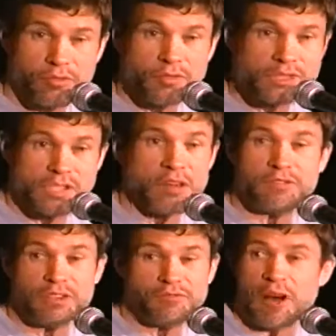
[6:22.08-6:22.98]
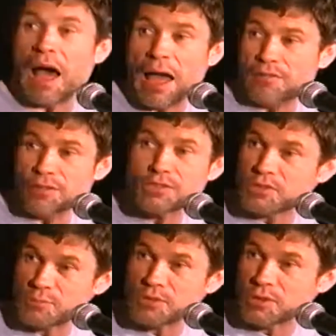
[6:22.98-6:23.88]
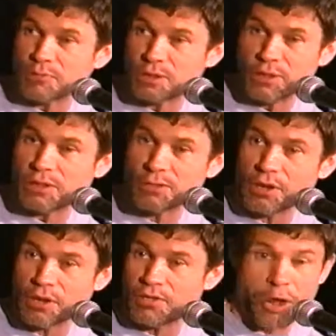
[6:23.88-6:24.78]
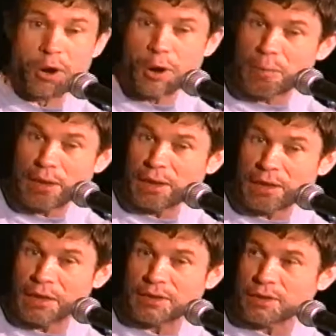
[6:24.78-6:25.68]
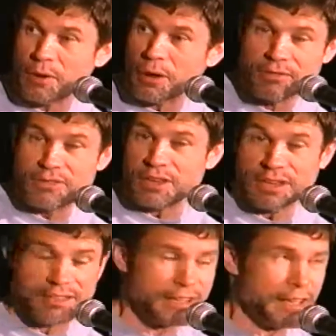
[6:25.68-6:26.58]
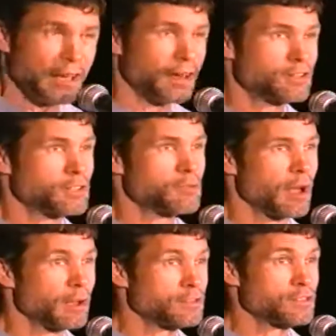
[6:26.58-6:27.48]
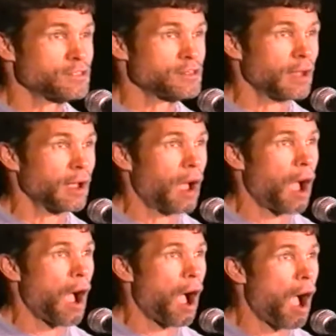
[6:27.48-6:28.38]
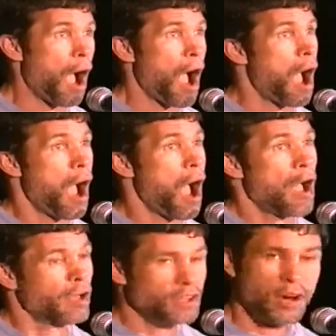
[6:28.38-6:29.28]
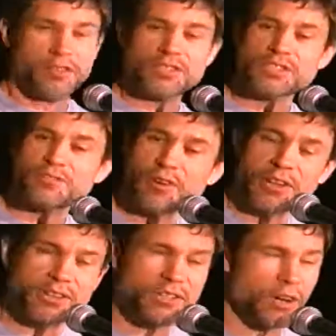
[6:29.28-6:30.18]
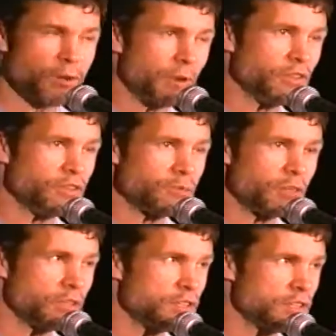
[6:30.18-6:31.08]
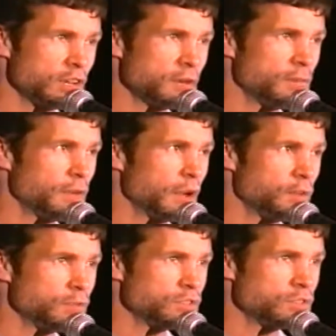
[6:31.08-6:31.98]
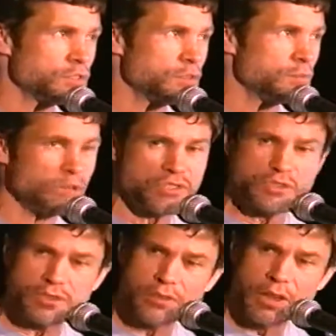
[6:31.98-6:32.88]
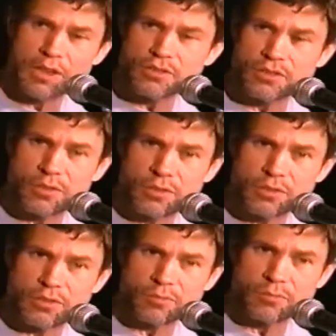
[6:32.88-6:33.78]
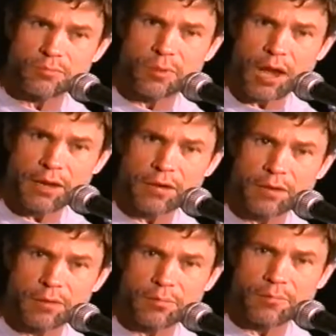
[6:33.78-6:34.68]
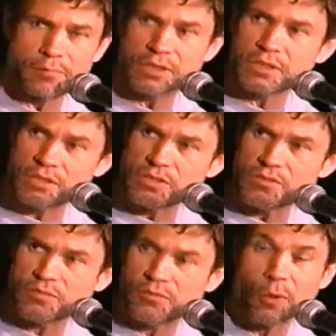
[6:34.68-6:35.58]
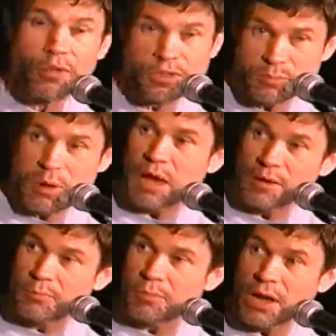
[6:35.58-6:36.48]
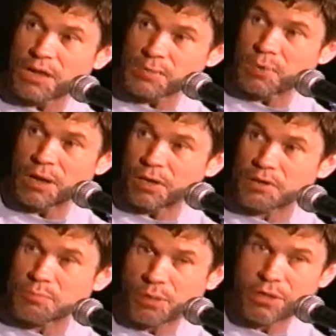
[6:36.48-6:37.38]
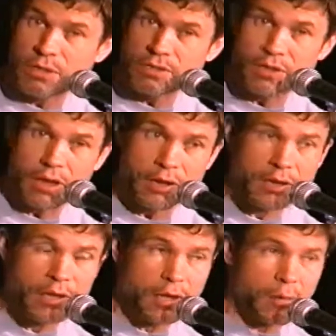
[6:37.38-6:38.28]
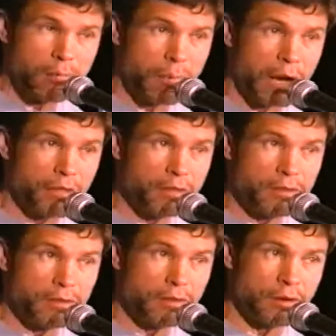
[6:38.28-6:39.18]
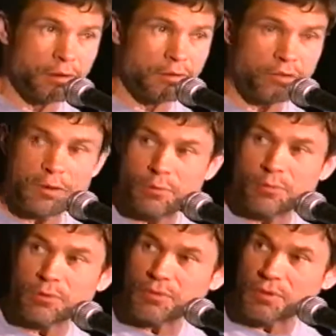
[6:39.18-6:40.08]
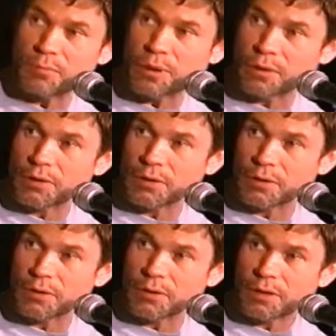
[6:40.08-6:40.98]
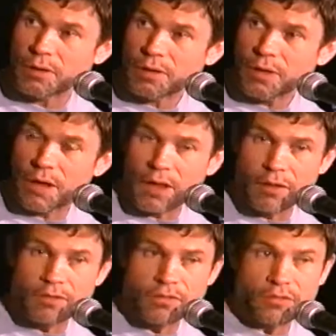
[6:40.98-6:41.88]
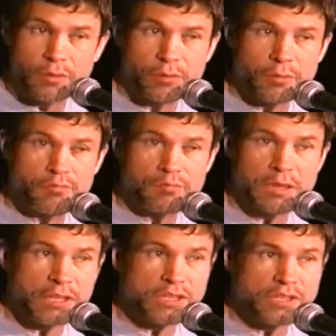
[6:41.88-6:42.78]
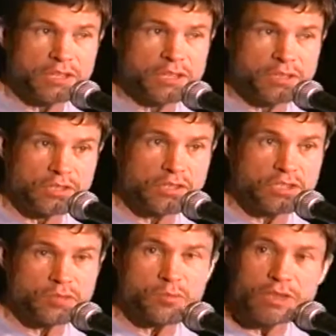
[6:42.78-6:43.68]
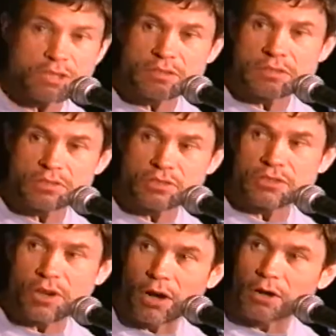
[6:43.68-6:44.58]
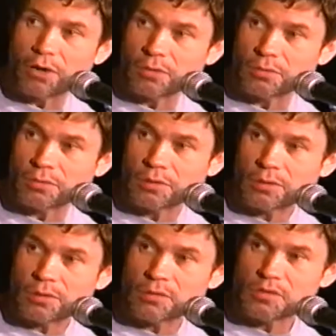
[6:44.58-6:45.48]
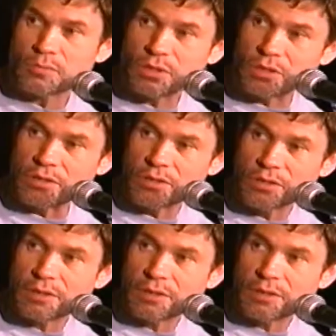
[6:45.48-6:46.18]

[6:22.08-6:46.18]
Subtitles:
75 instruments up there, including a theremin and, everything. And I was just like, and this is funny to talk about this because I was commissioned last year to write a piece for this pocket brass band that's playing tonight by the Chamber Music America. And so the piece is Sweet Chicago Suite.